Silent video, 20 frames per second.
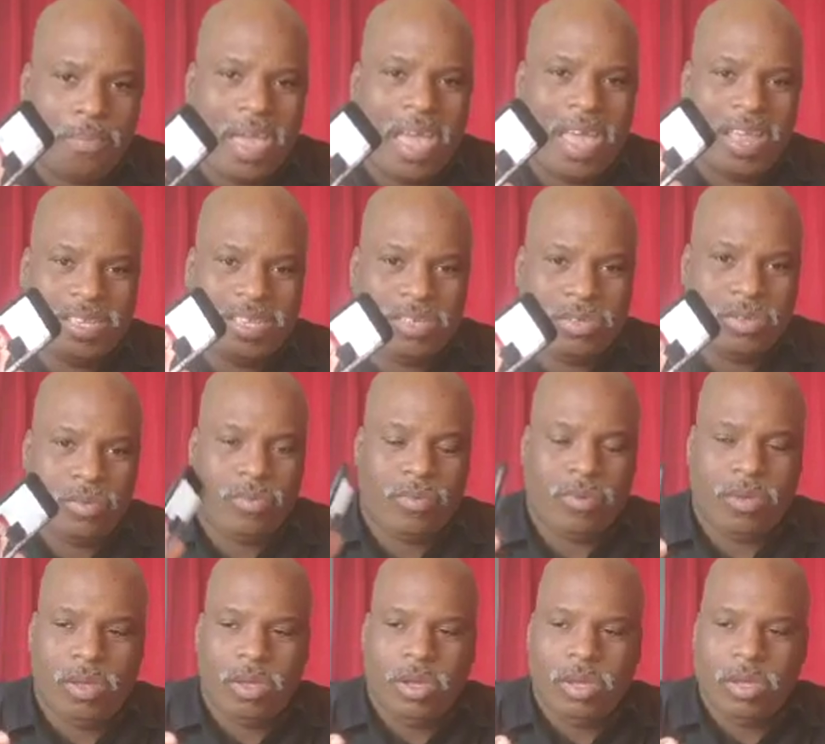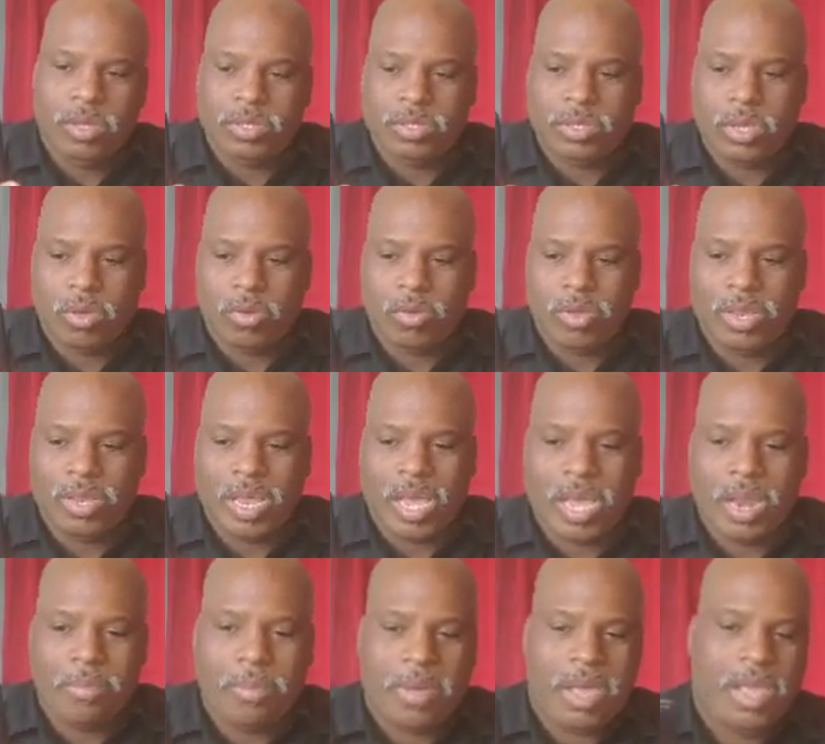in the back too. So
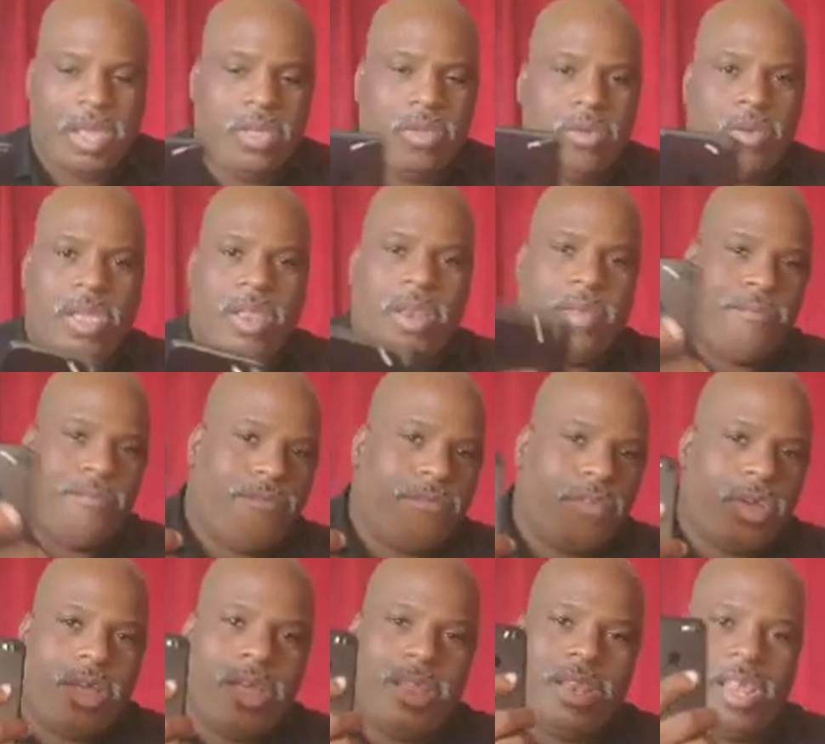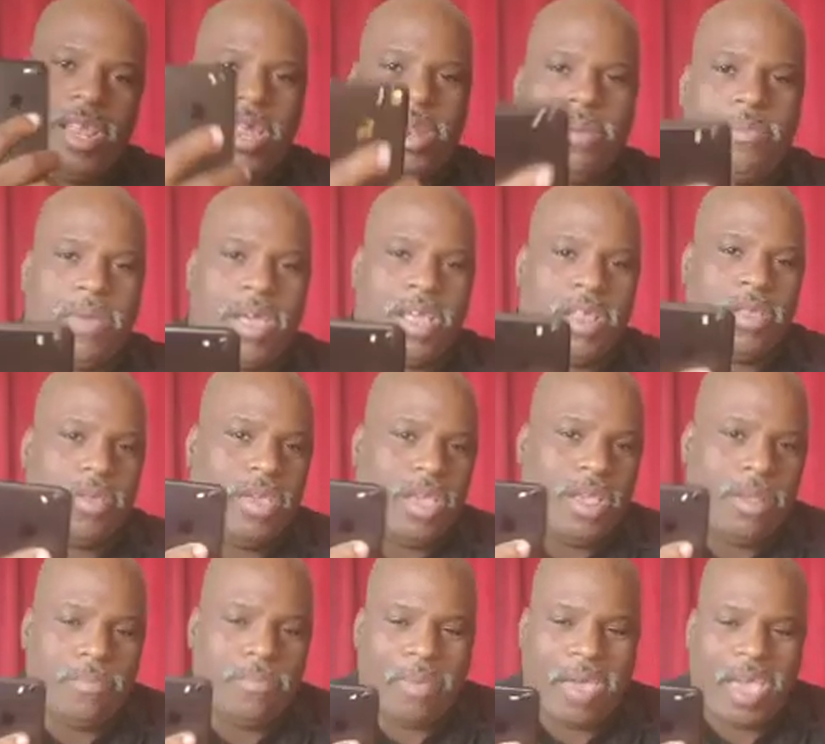it doesn't matter you're in the front, doesn't matter
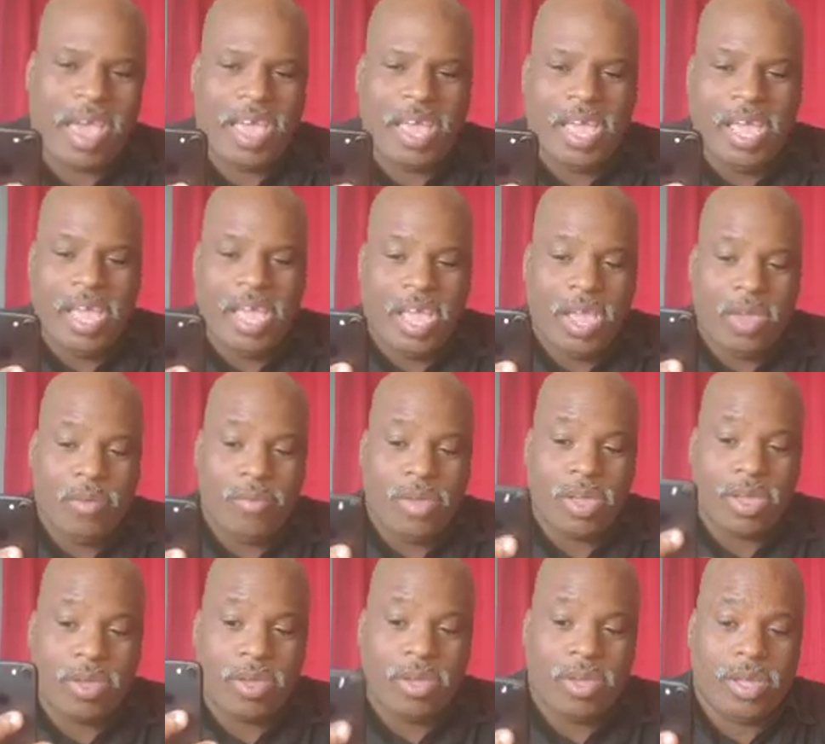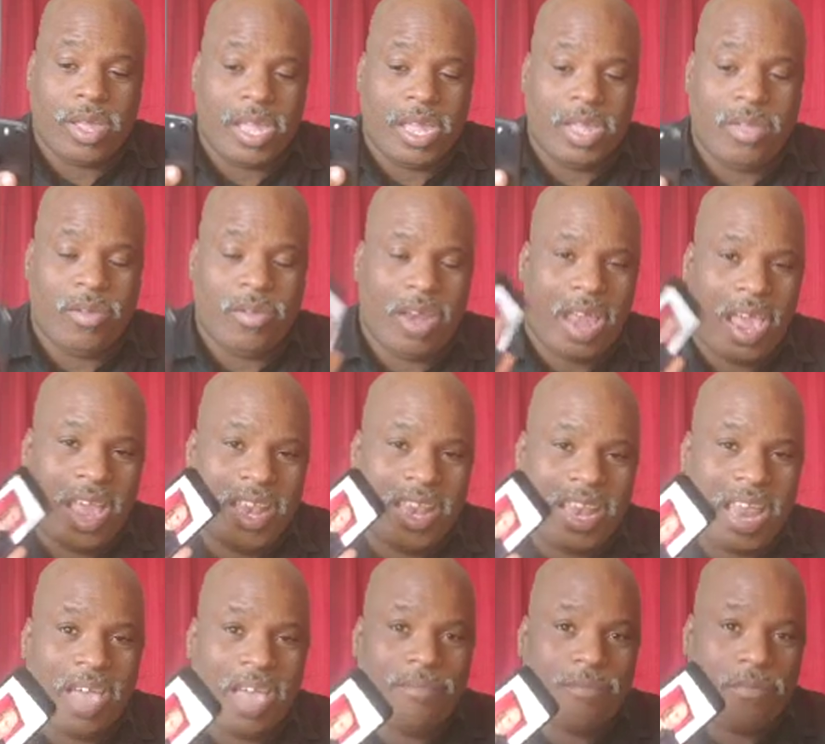you're in the back. It could give you
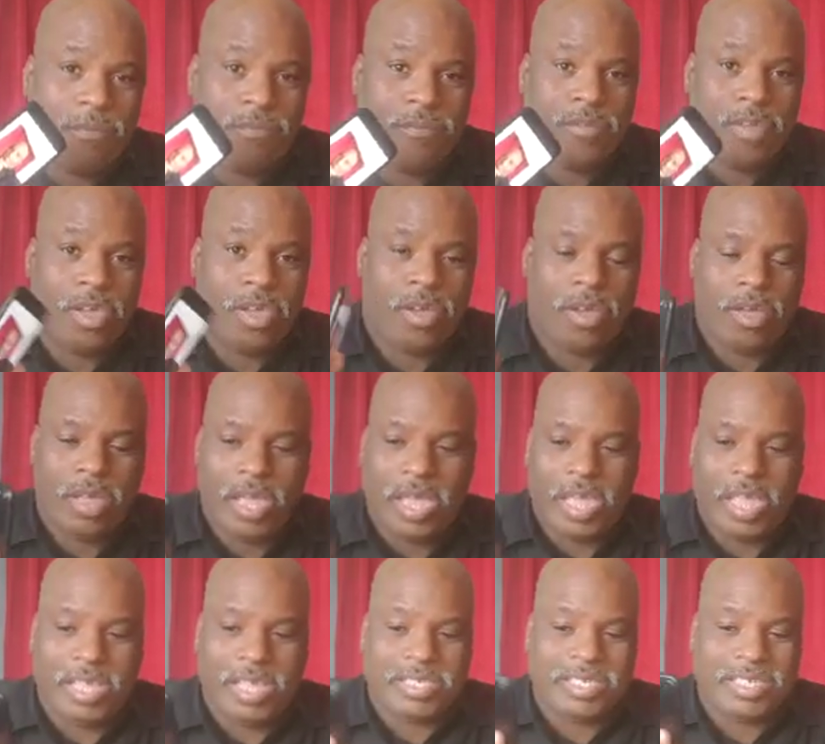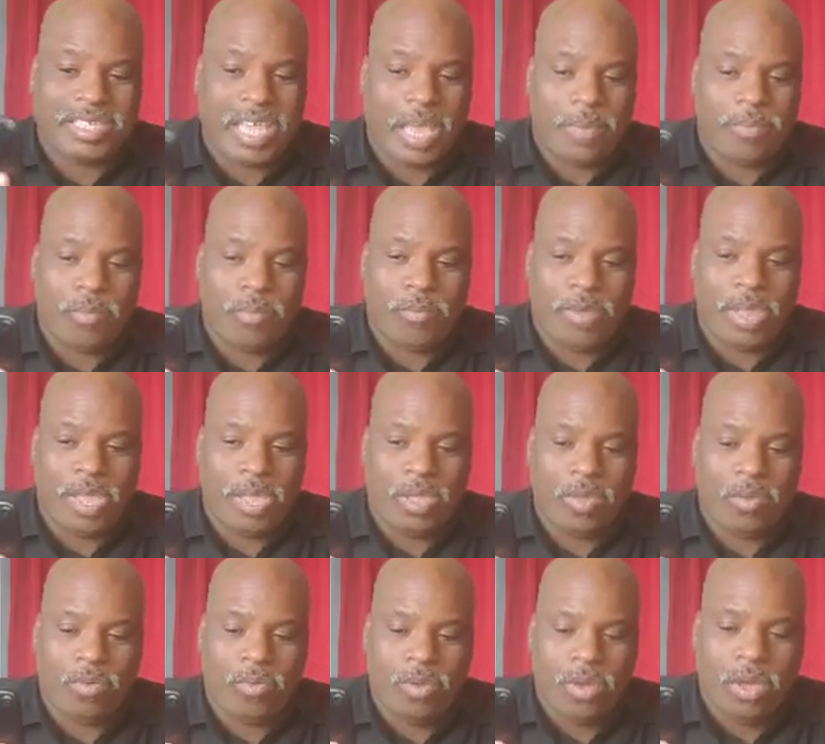that depth of field and
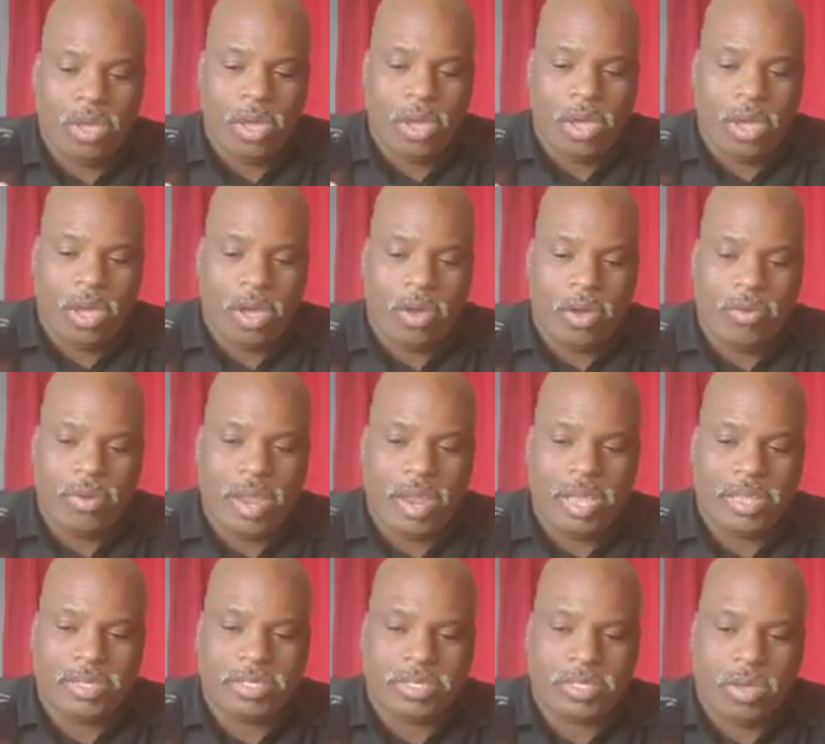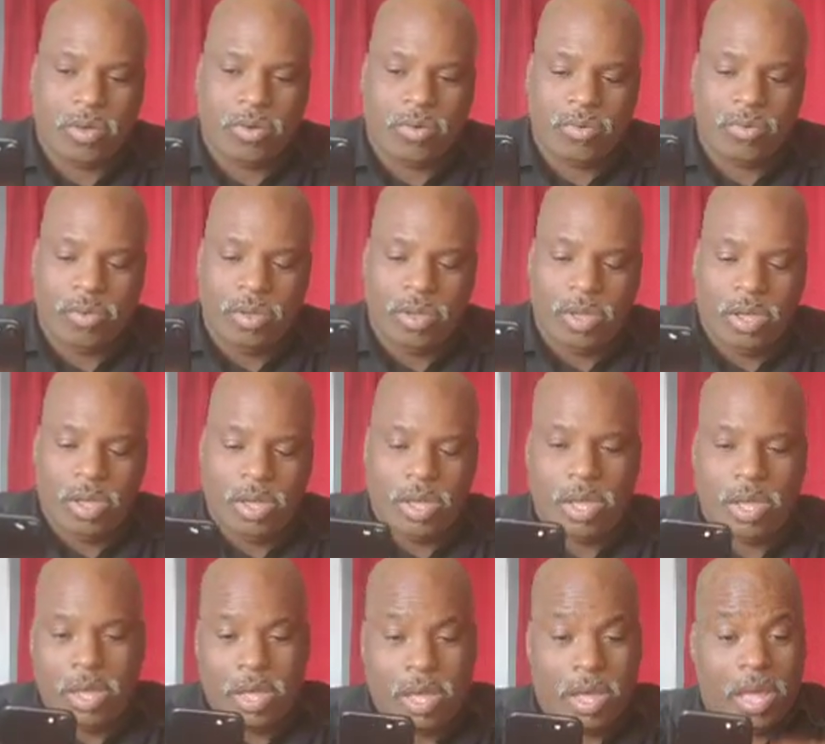separate you on there. So
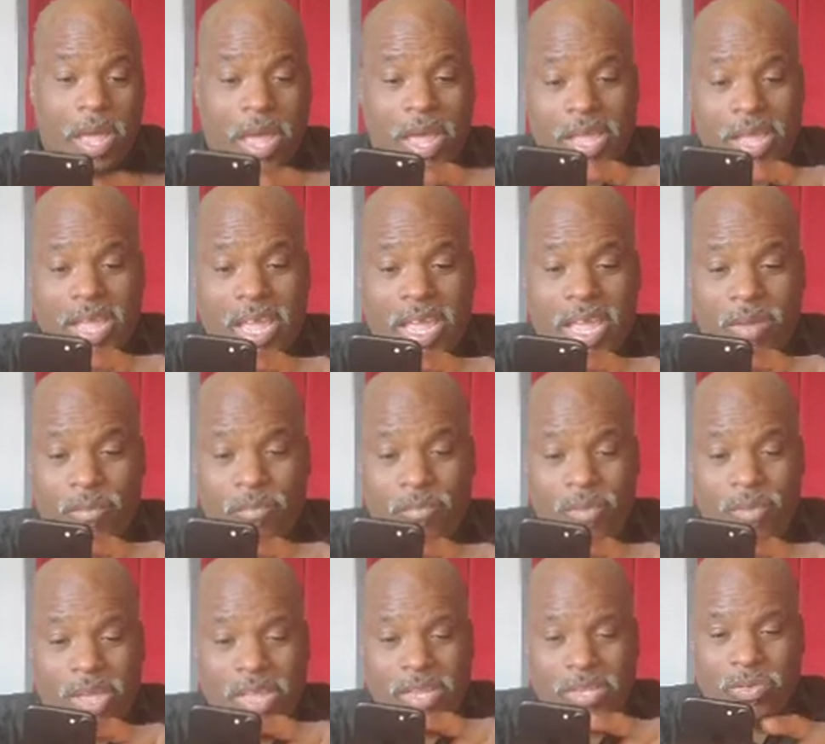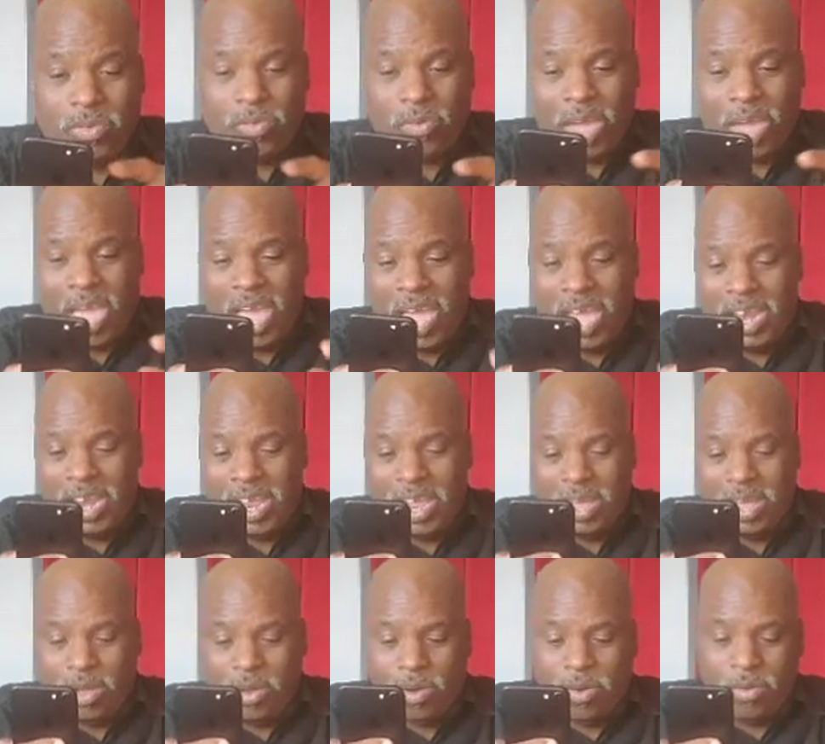I can't wait to
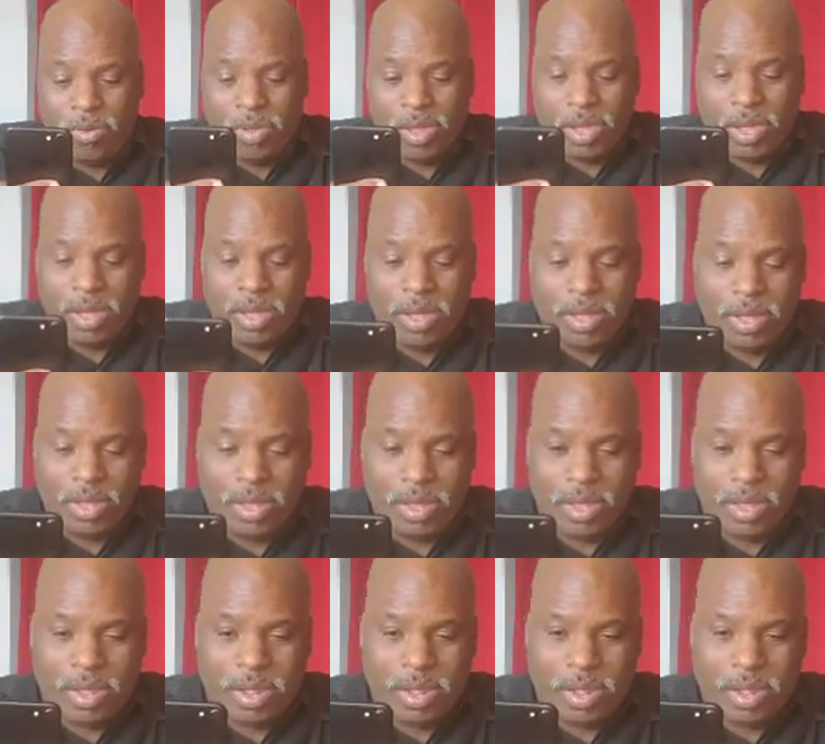edit on here.